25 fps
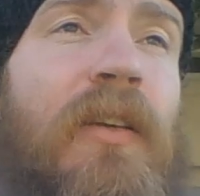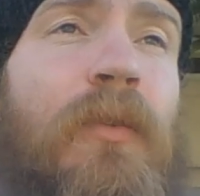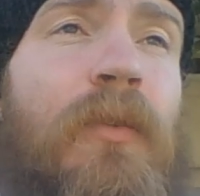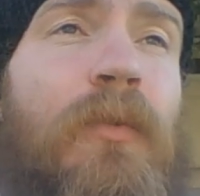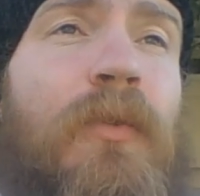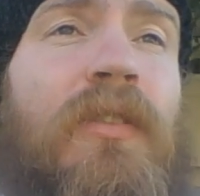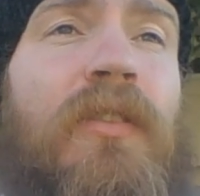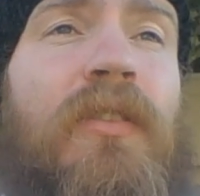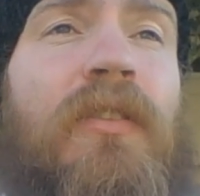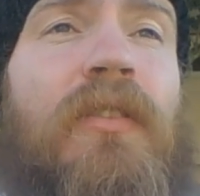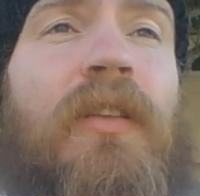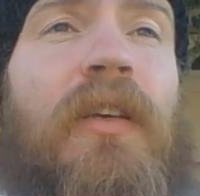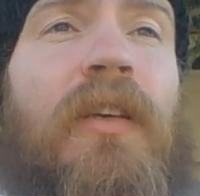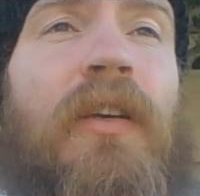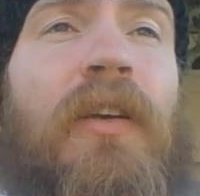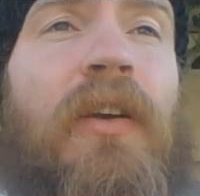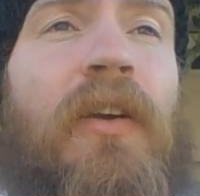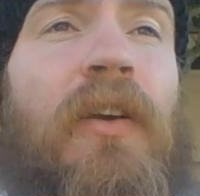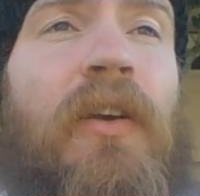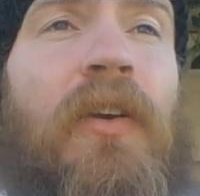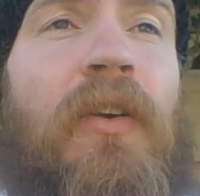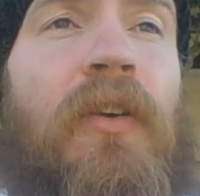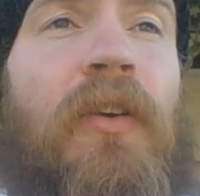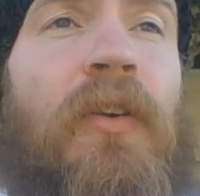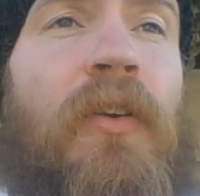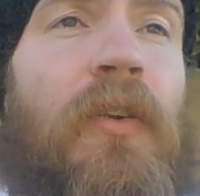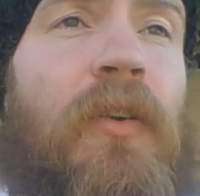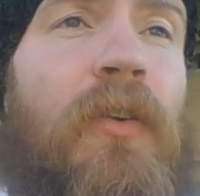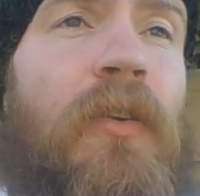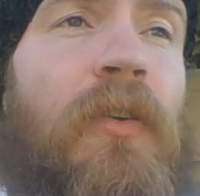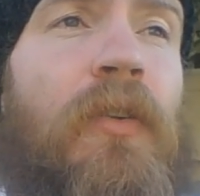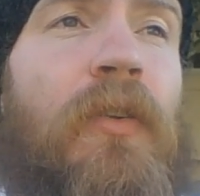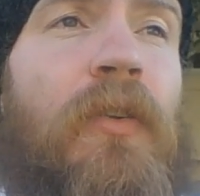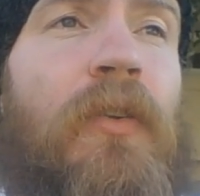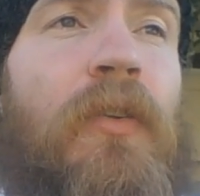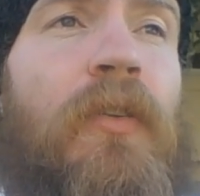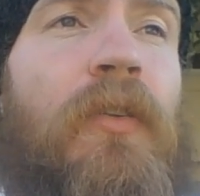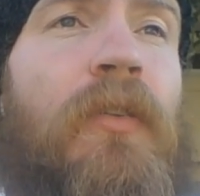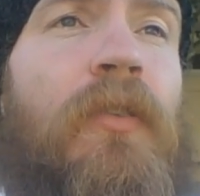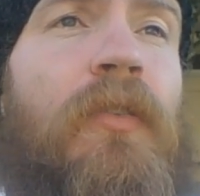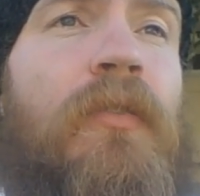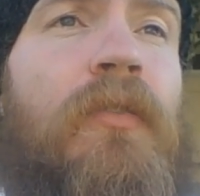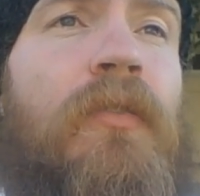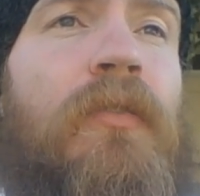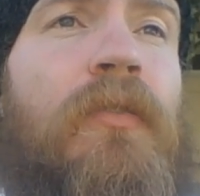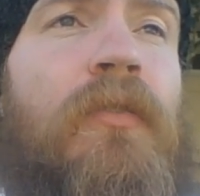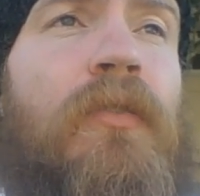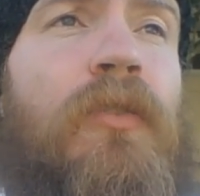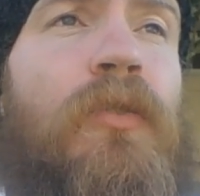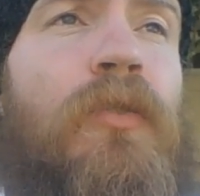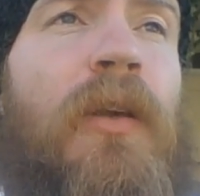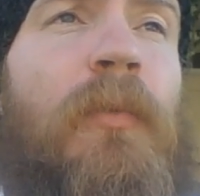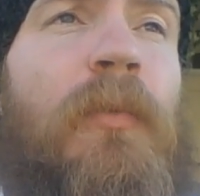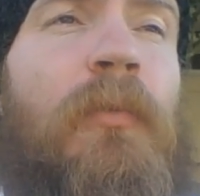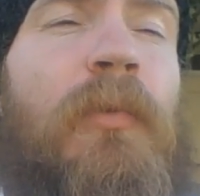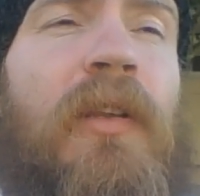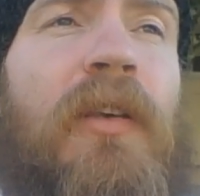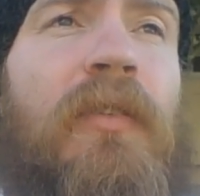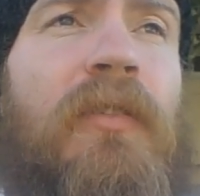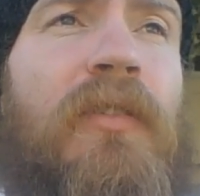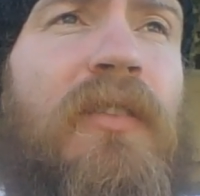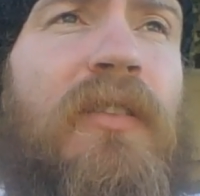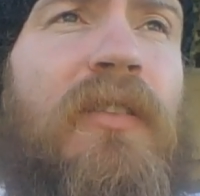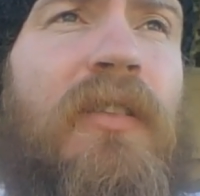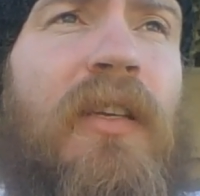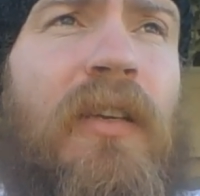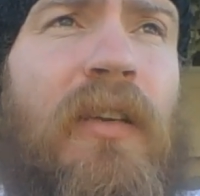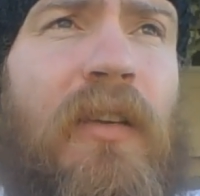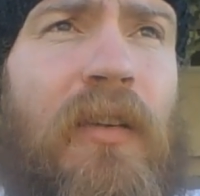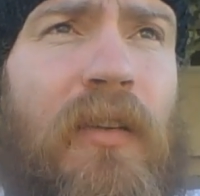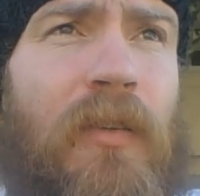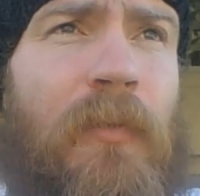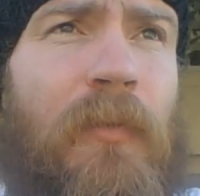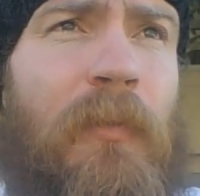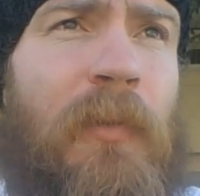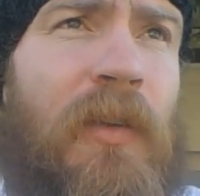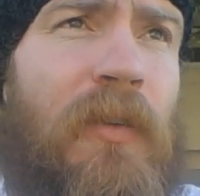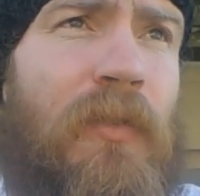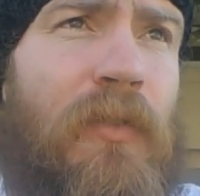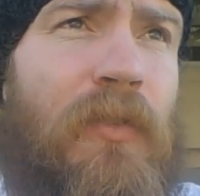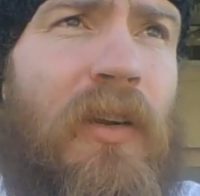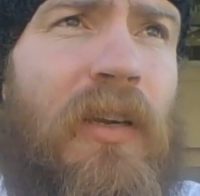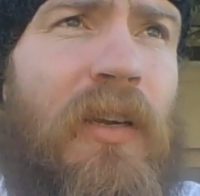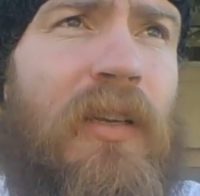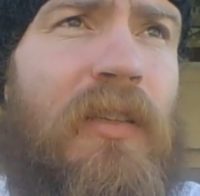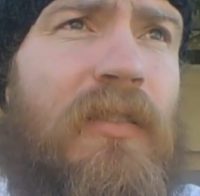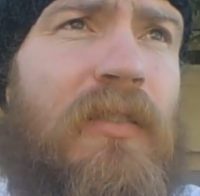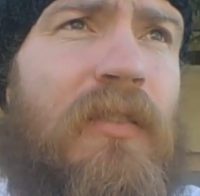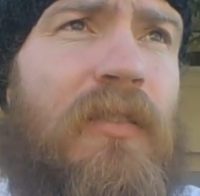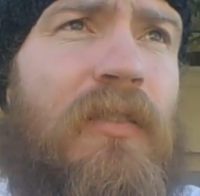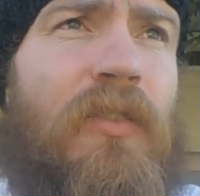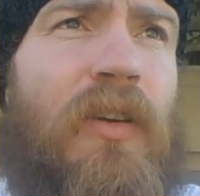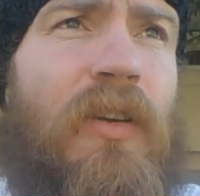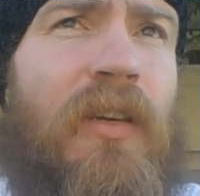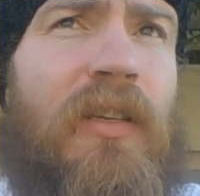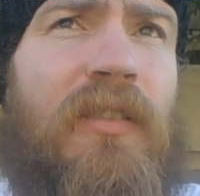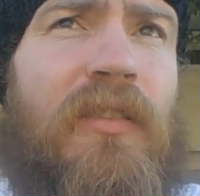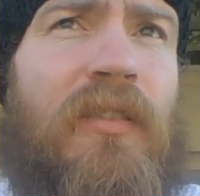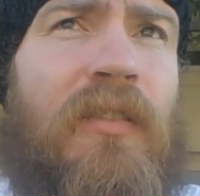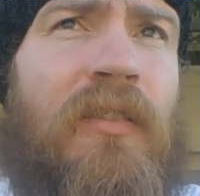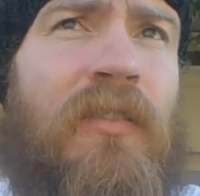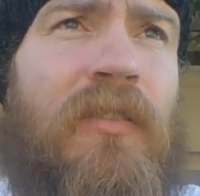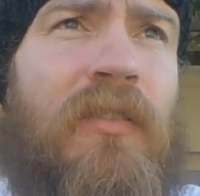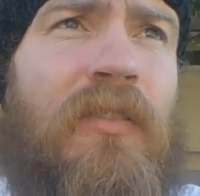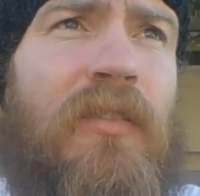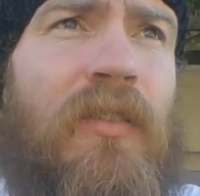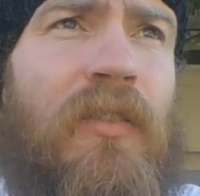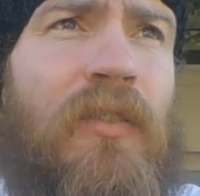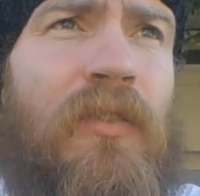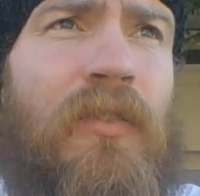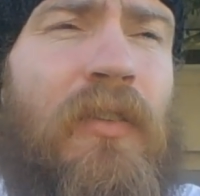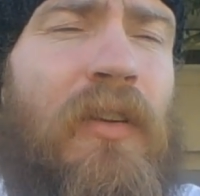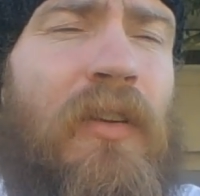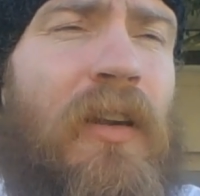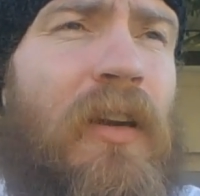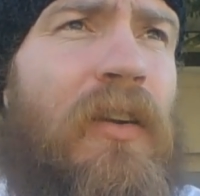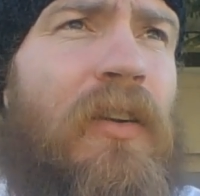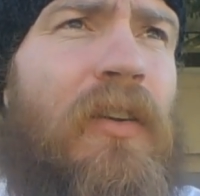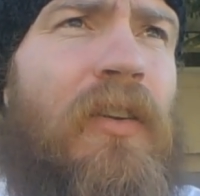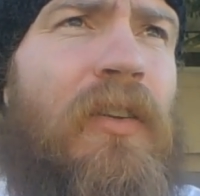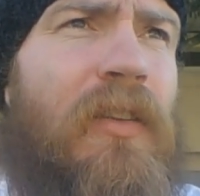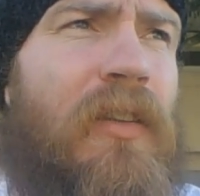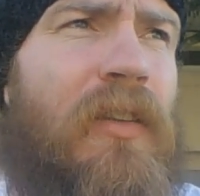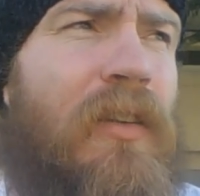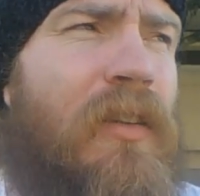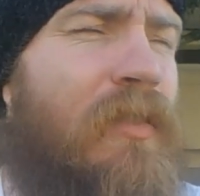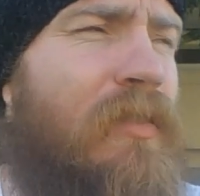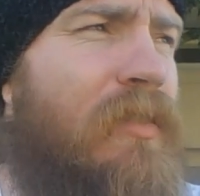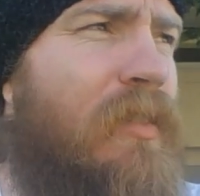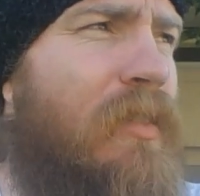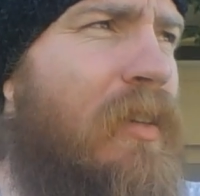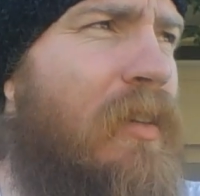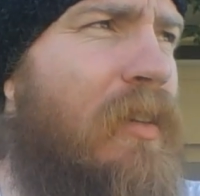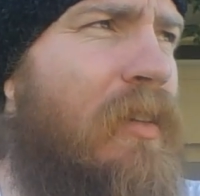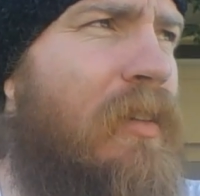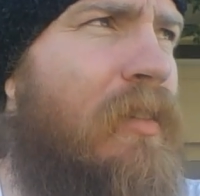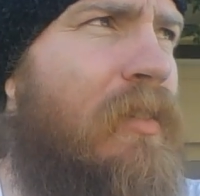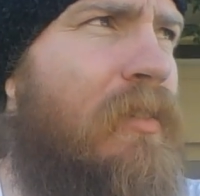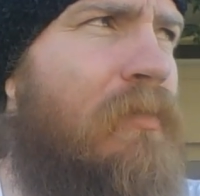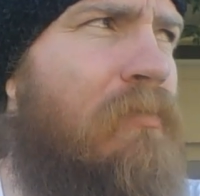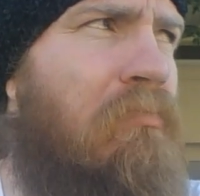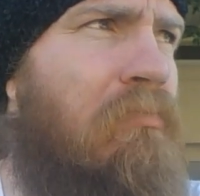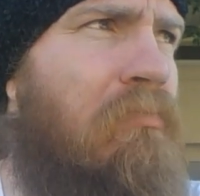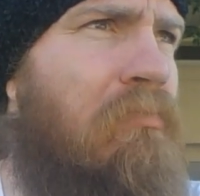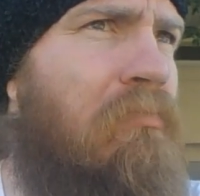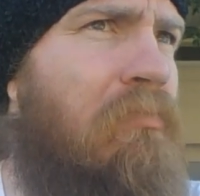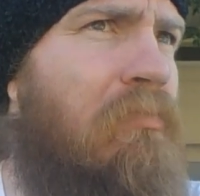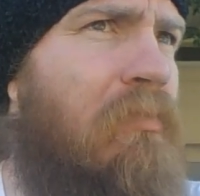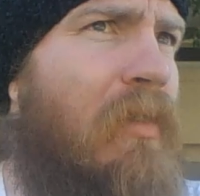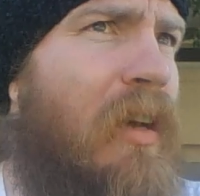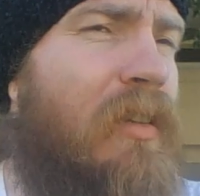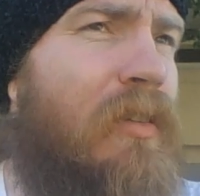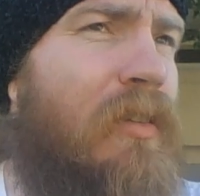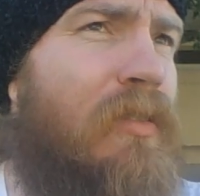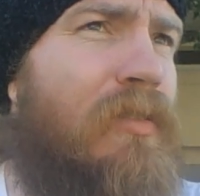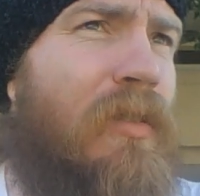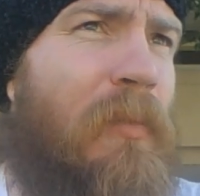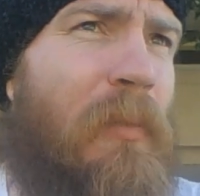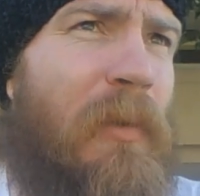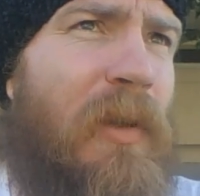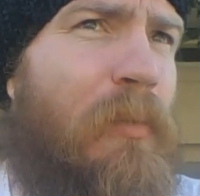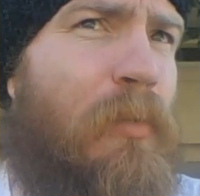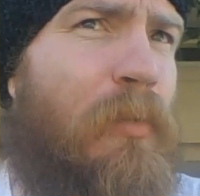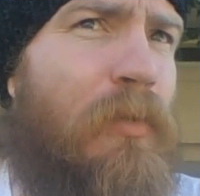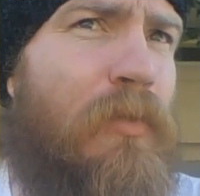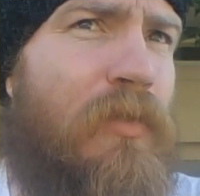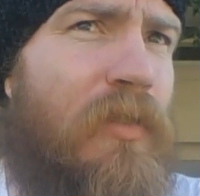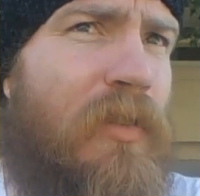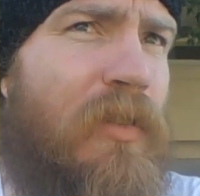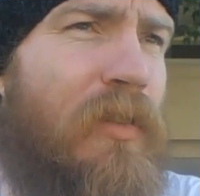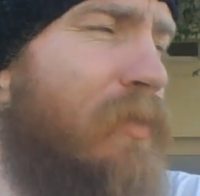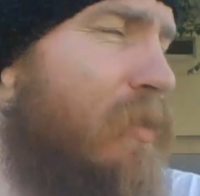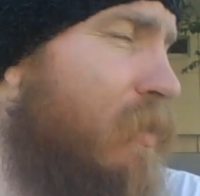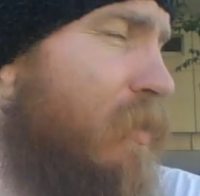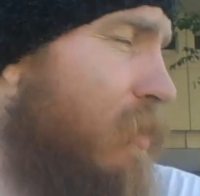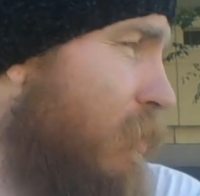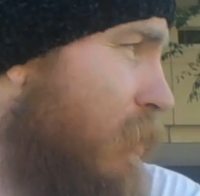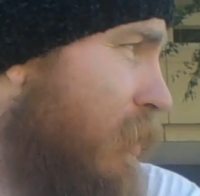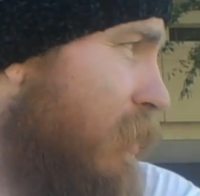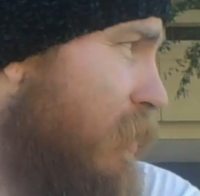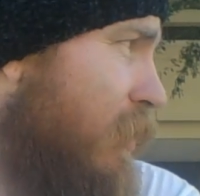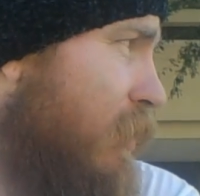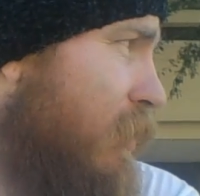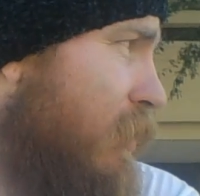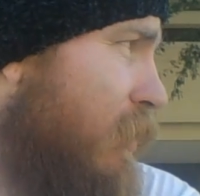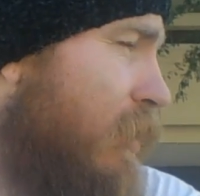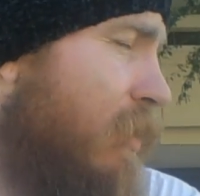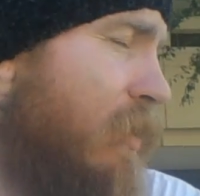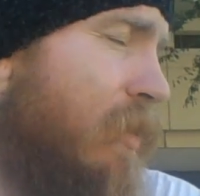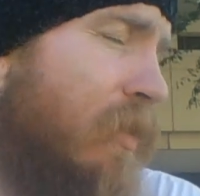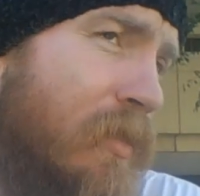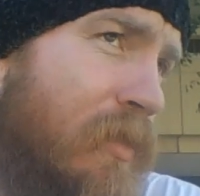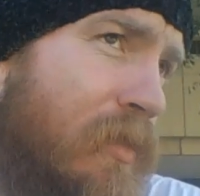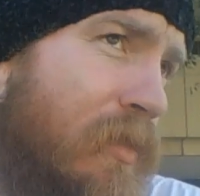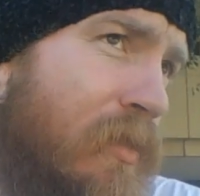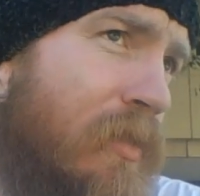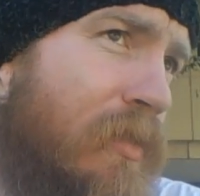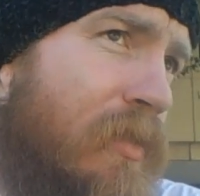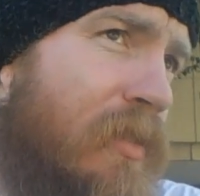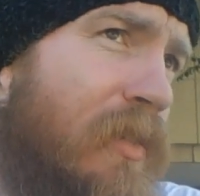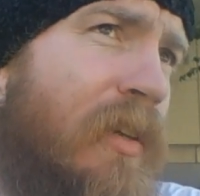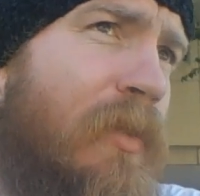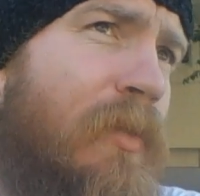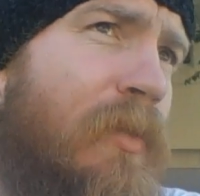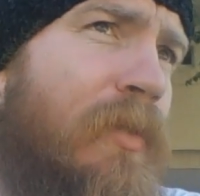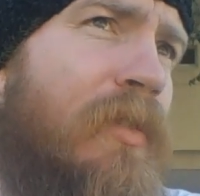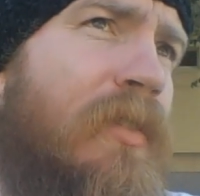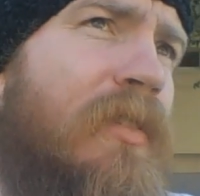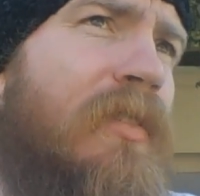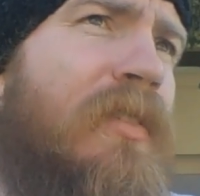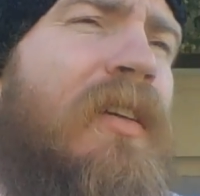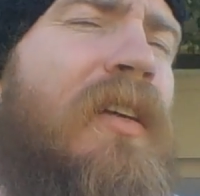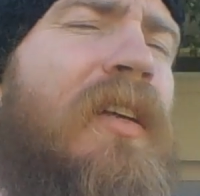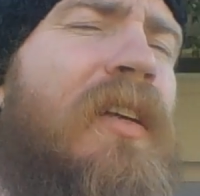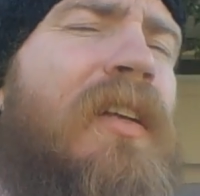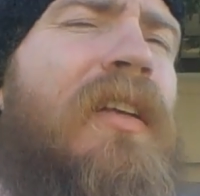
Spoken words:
that was who they believe is the second coming of Christ, Christ on Sung Hu. And I heard it, and I was like, I thought it was some Hebrew stuff or something. I was like, okay, I don't know what that was.